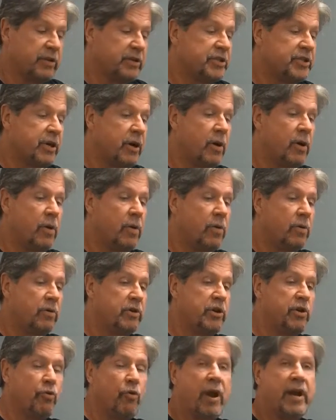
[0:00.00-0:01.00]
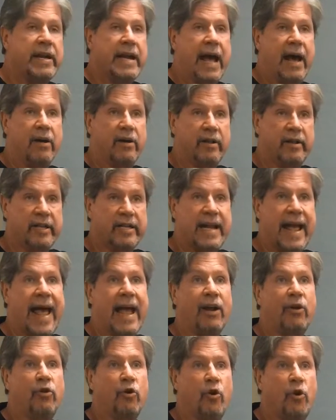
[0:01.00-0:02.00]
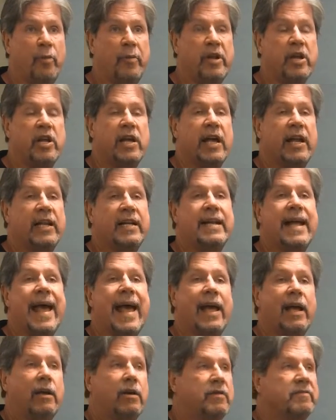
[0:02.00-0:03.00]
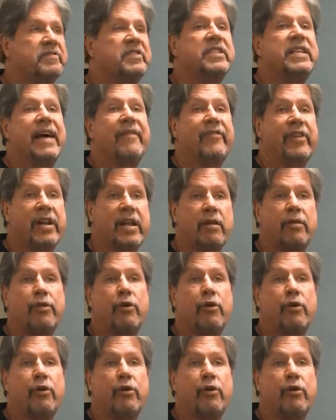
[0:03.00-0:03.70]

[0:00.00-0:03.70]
So you run down to the tank room and you get a tank of 70-30,